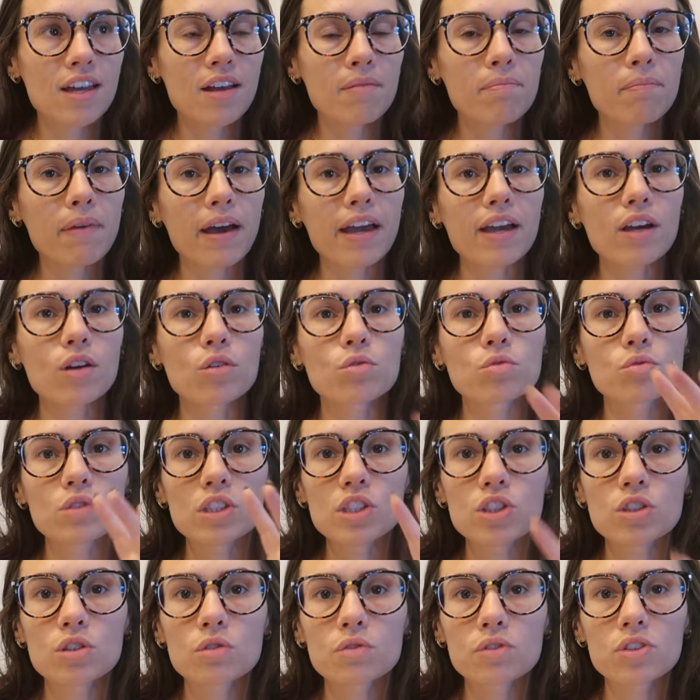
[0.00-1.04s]
my
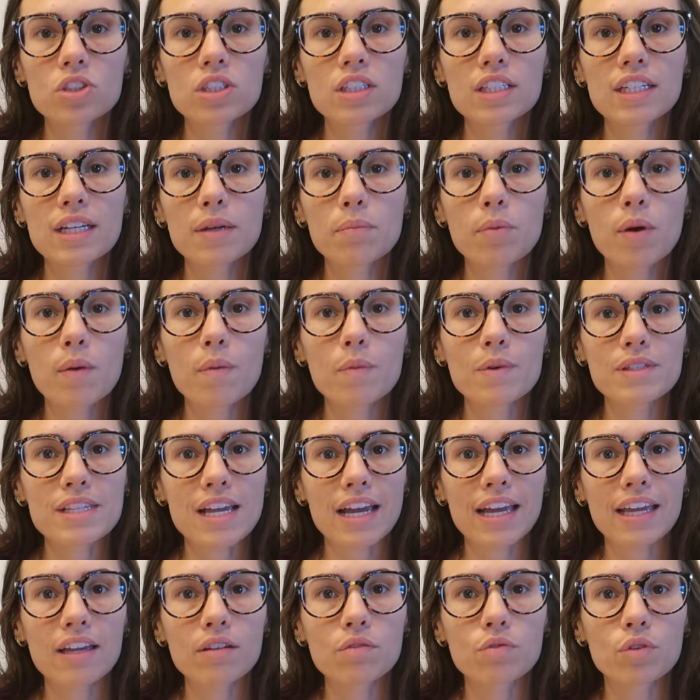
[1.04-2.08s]
original fertility appointment was
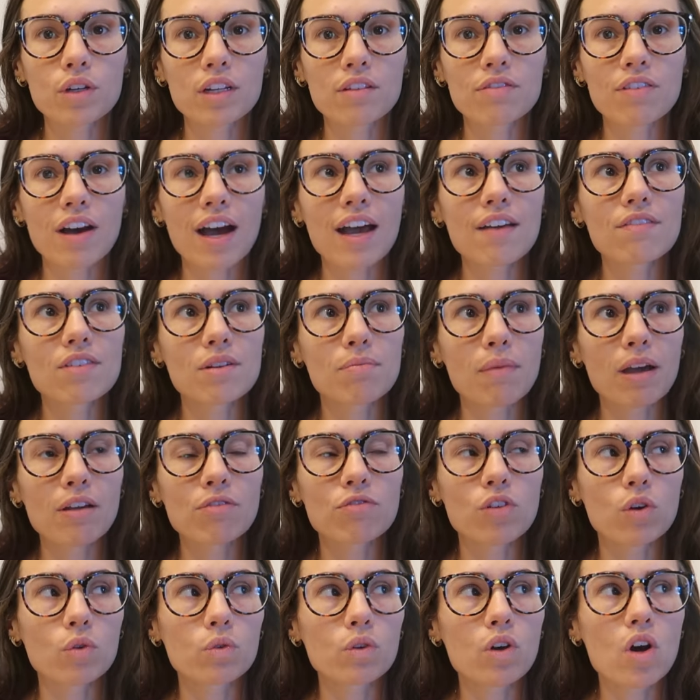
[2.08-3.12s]
at 8:45 and my
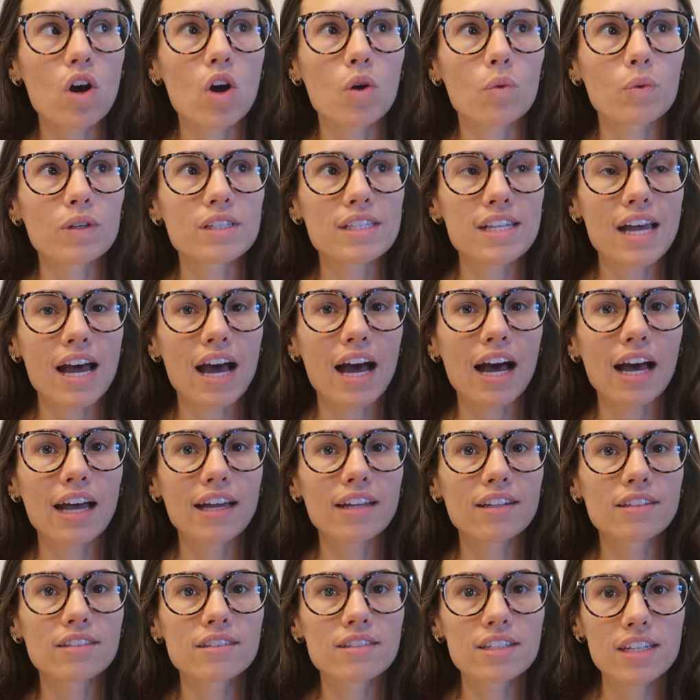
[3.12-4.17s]
phone call was
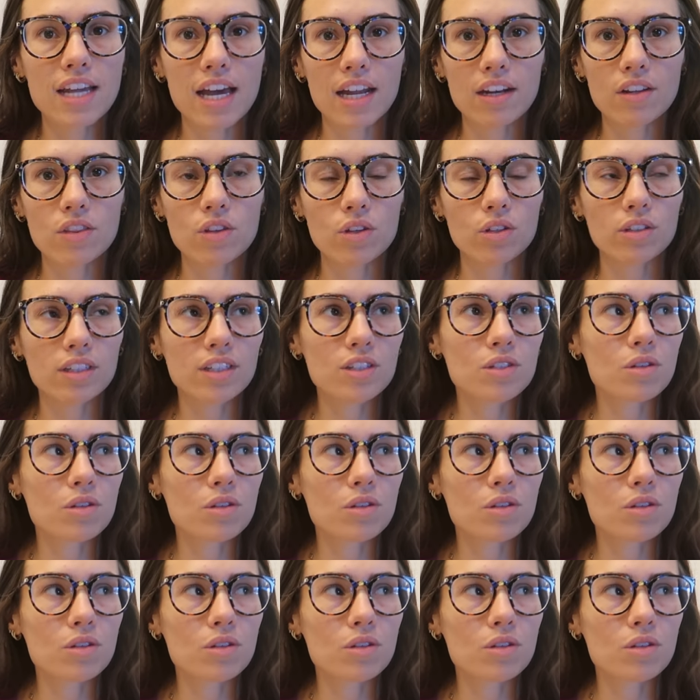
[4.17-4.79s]
at 10:30.